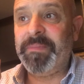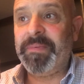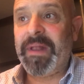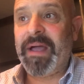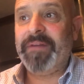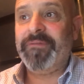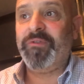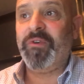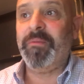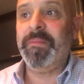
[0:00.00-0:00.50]

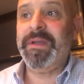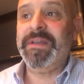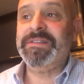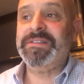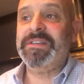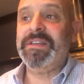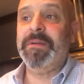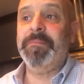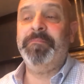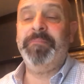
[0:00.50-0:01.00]
platform is
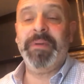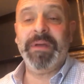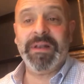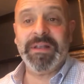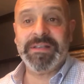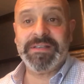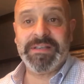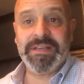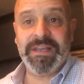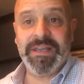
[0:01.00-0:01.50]
the
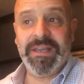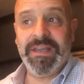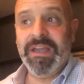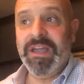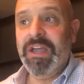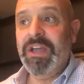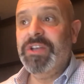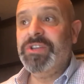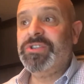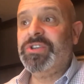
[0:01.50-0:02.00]
ability
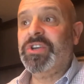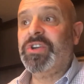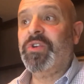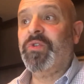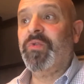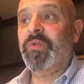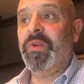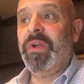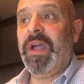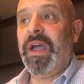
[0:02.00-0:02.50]
to
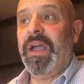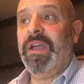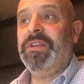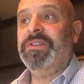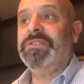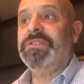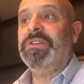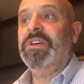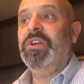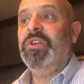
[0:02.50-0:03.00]

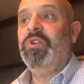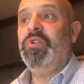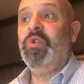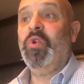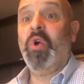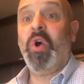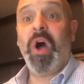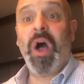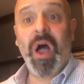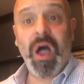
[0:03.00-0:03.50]
create
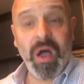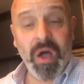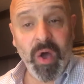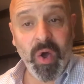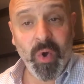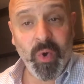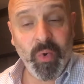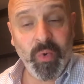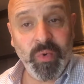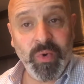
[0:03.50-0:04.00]
your
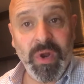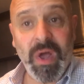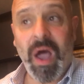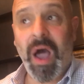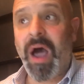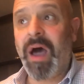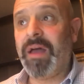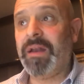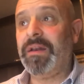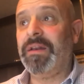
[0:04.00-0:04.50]
own
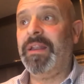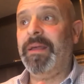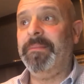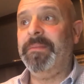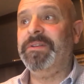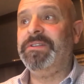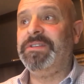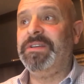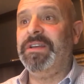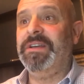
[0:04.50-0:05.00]

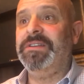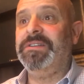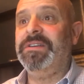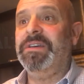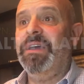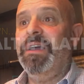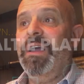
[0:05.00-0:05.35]
unlimited